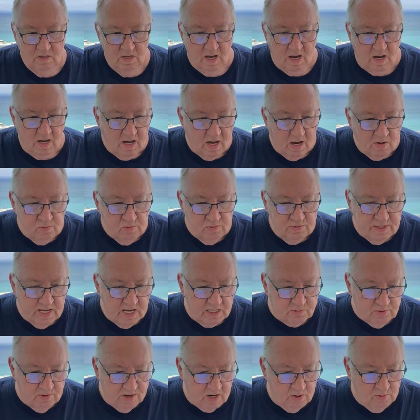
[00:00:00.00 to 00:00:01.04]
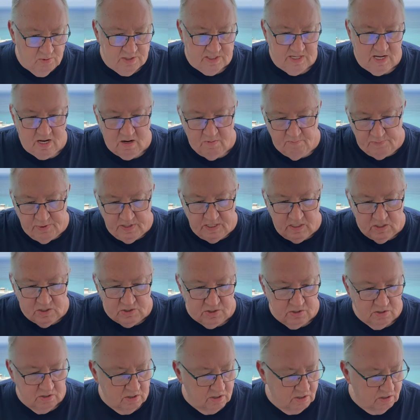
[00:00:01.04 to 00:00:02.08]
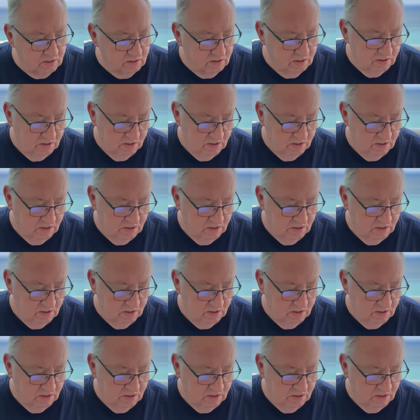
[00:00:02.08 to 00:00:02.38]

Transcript: I, I, that's when I wish I had a pea shooter